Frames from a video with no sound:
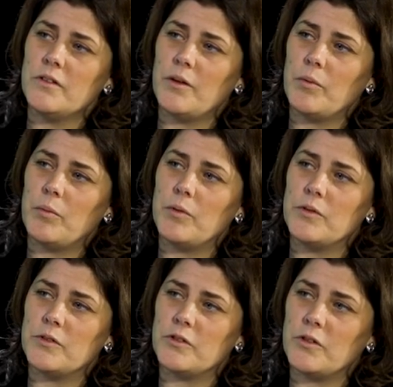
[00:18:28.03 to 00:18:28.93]
that we
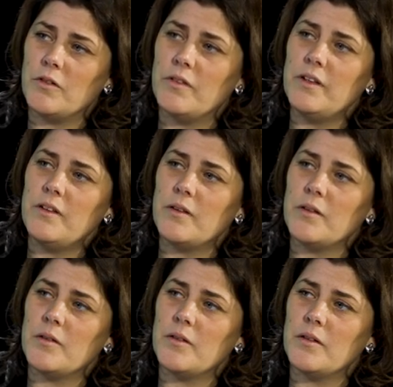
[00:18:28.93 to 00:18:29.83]
will solve this?
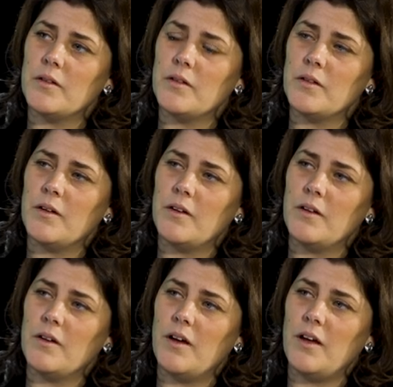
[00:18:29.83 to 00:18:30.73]

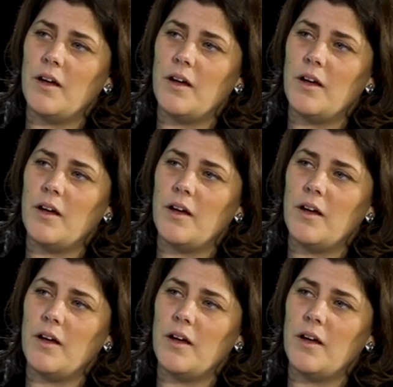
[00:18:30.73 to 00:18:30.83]
I,